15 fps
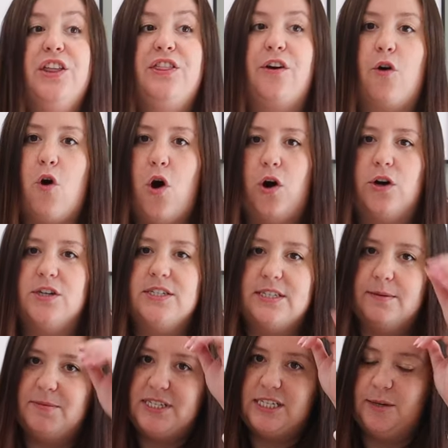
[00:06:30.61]
There are
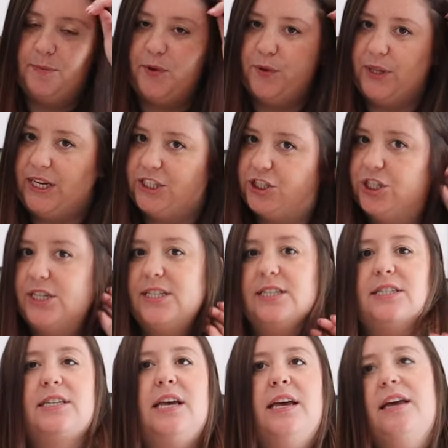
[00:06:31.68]
some
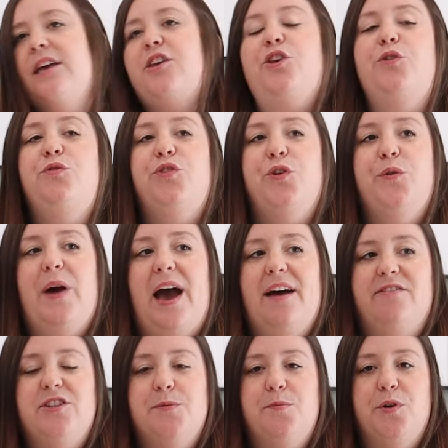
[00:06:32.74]
stipulations. You do
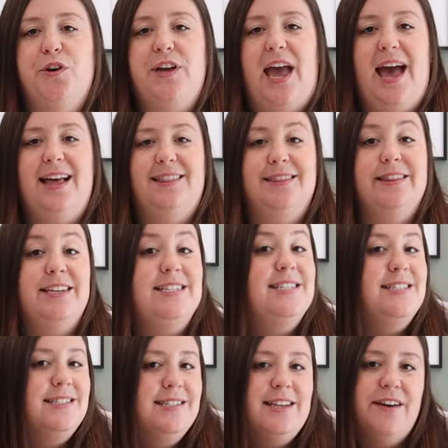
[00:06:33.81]
have to book at least
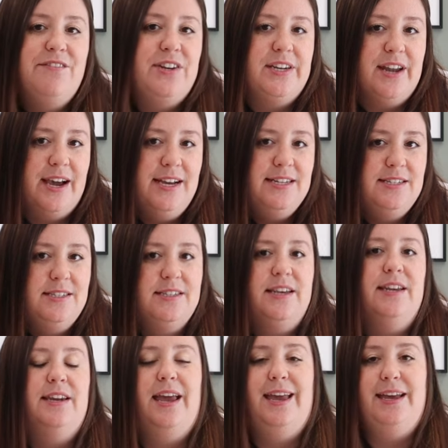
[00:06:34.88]
seven nights
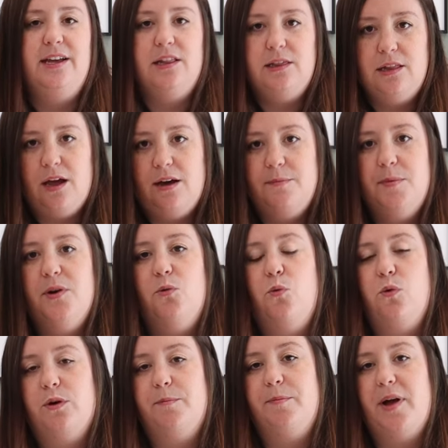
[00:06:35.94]
in a club
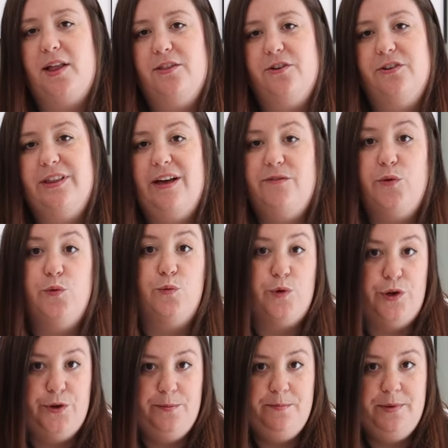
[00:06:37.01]
or butler level
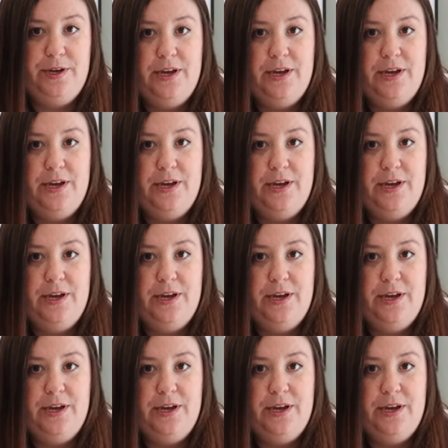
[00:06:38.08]
room.